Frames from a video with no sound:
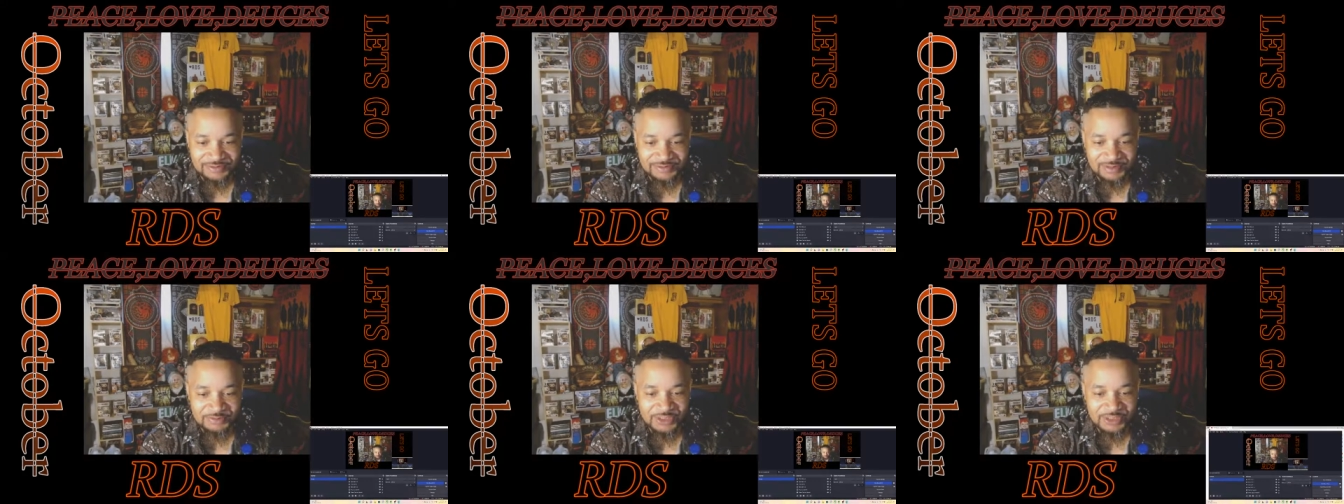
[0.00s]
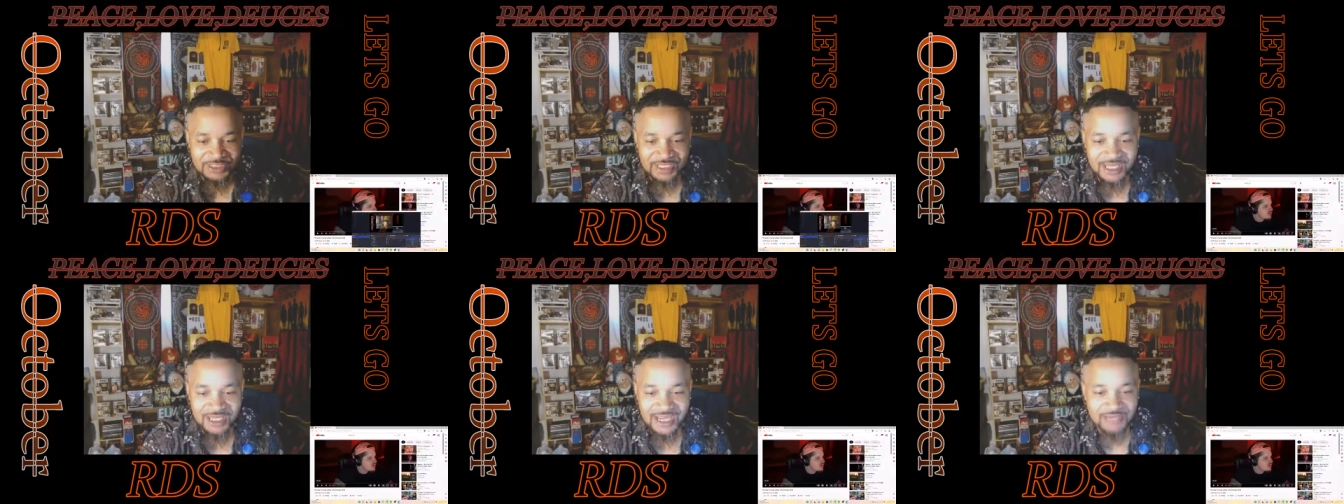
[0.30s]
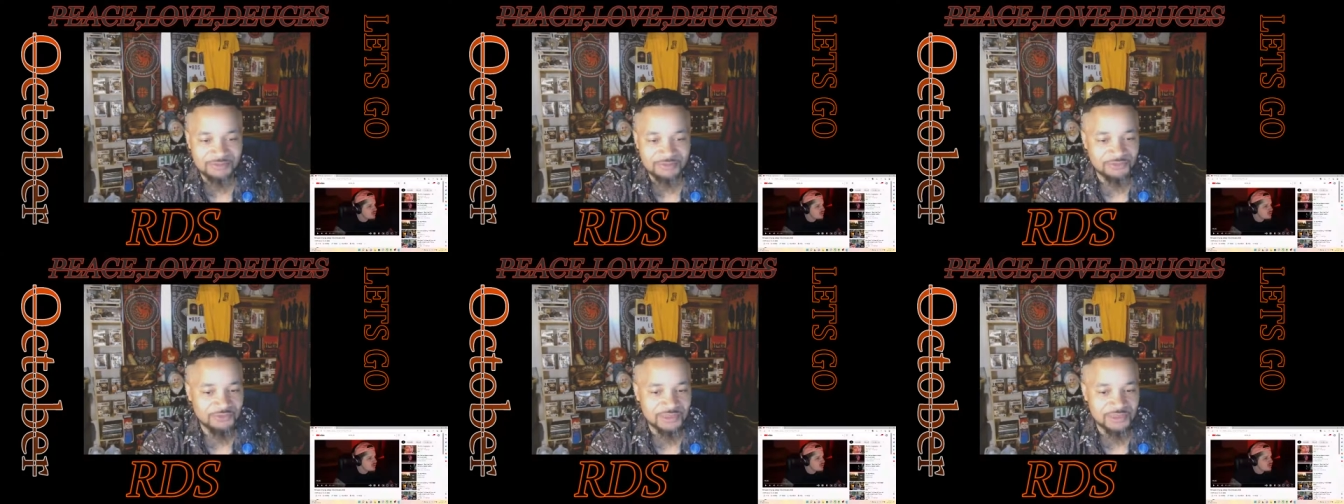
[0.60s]
I'm a little
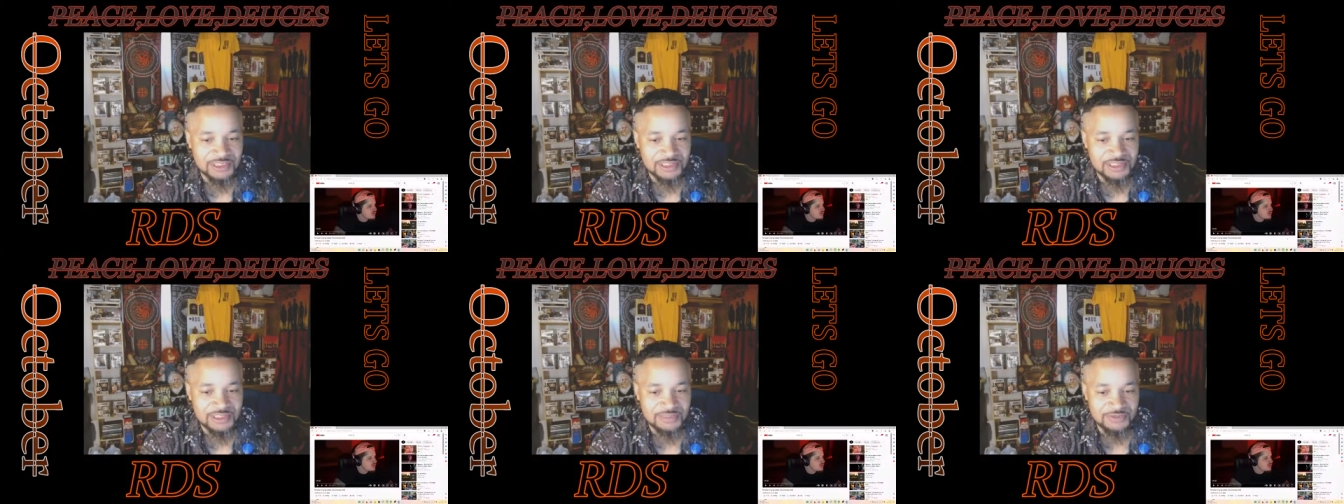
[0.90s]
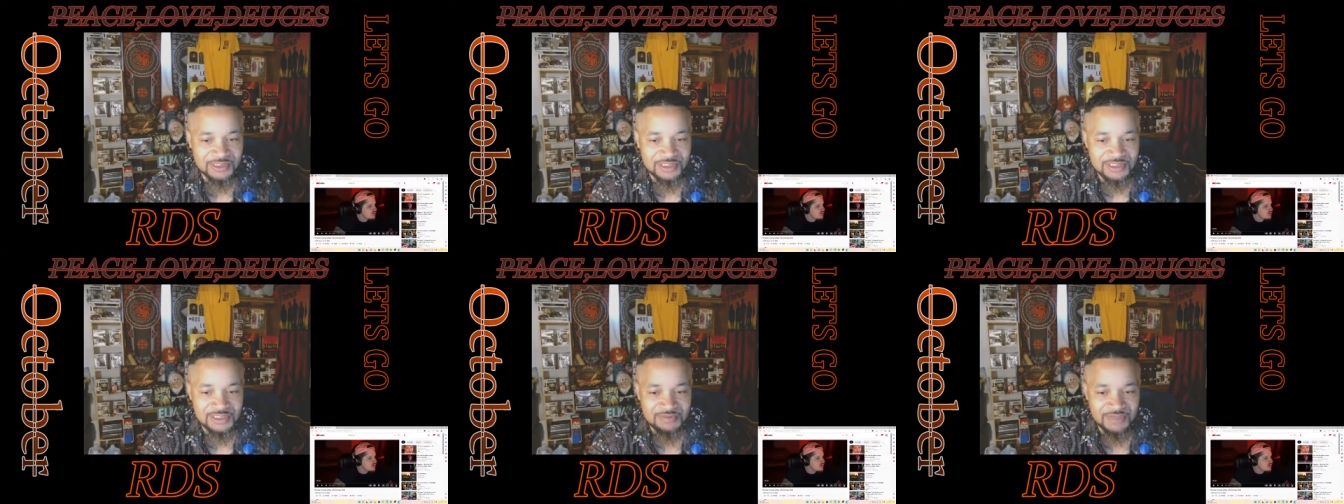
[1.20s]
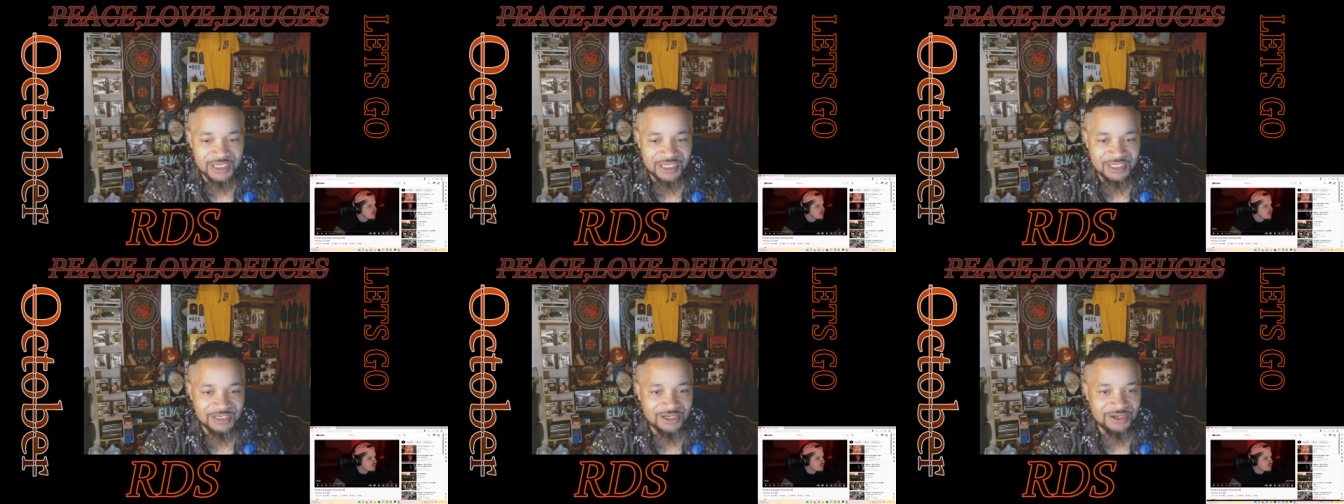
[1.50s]
hyped for this. See what this
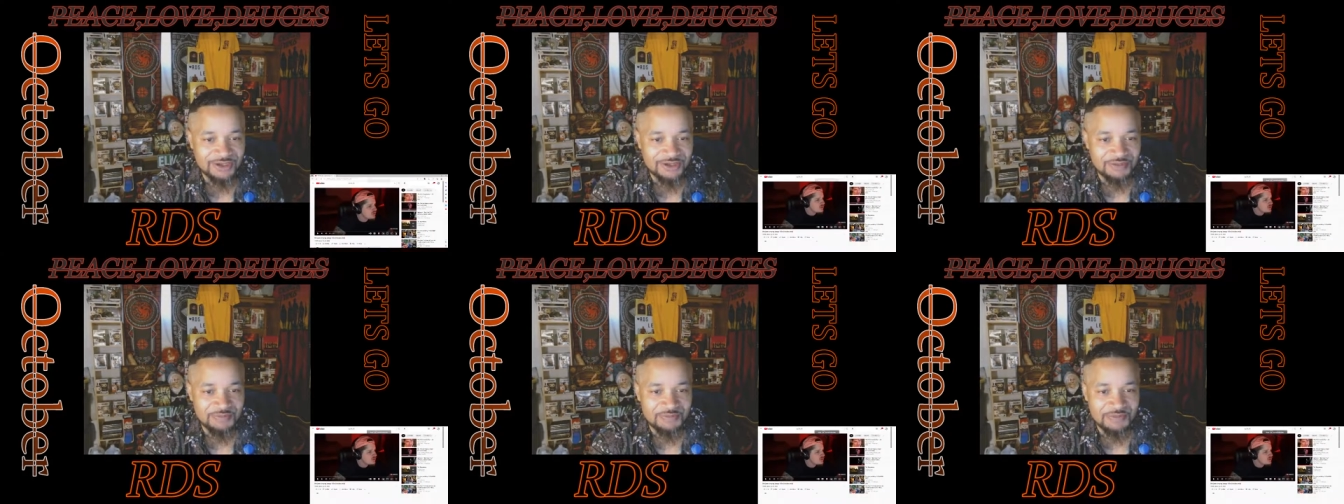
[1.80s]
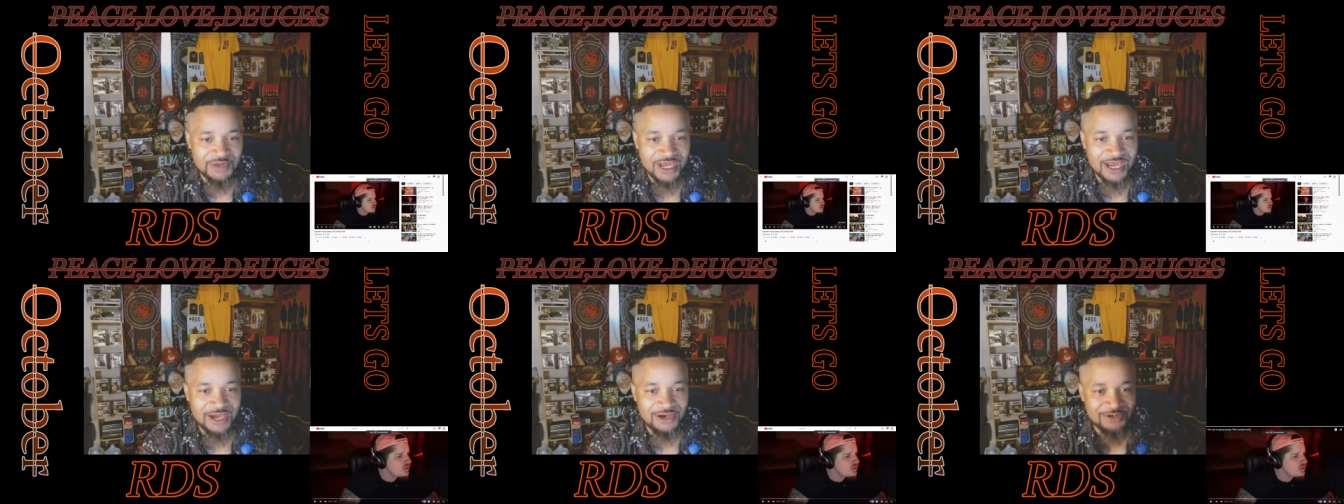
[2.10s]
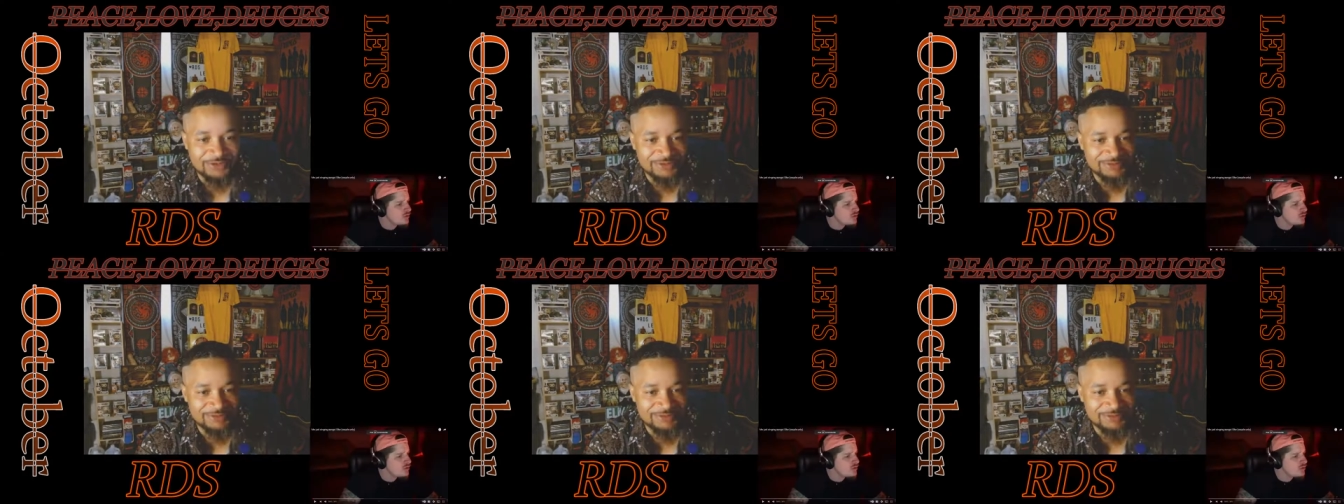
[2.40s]
man all about.